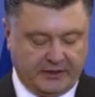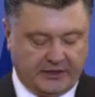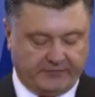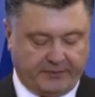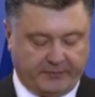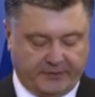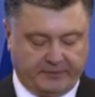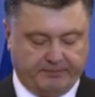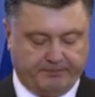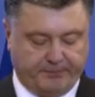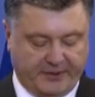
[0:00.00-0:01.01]
if
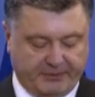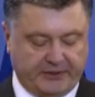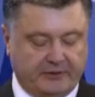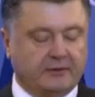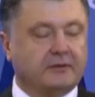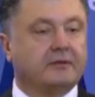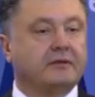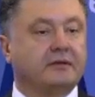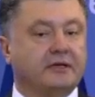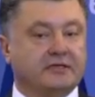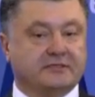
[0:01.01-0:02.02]
people
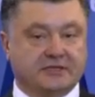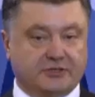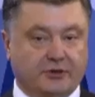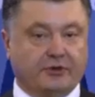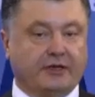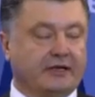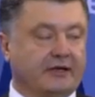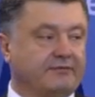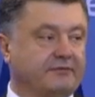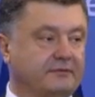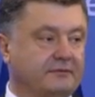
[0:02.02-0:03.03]
is strong
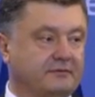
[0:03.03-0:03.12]
enough.